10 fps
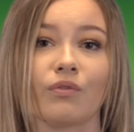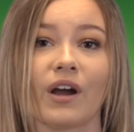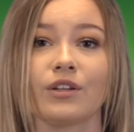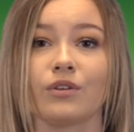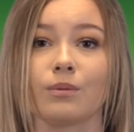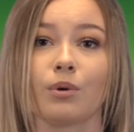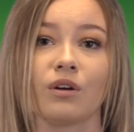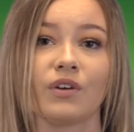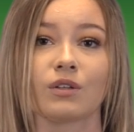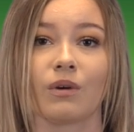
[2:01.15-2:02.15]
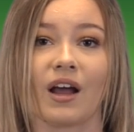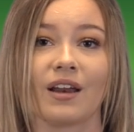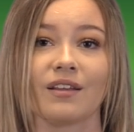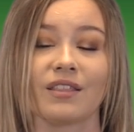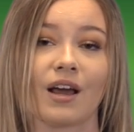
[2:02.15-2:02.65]
find you the perfect
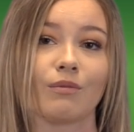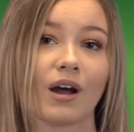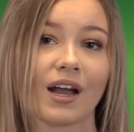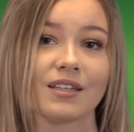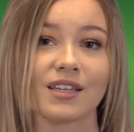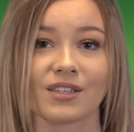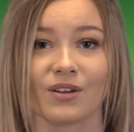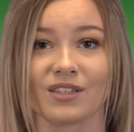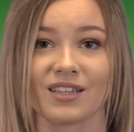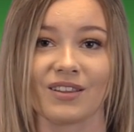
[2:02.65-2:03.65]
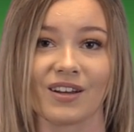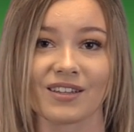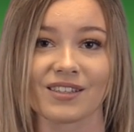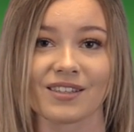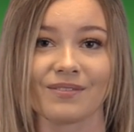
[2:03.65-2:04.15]
ride that rides as good as it
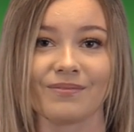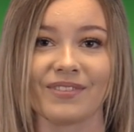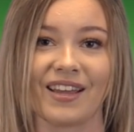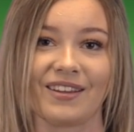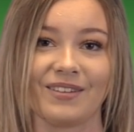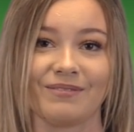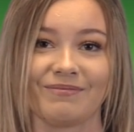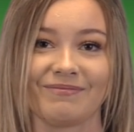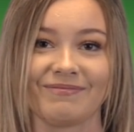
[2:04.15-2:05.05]
looks. Thank you.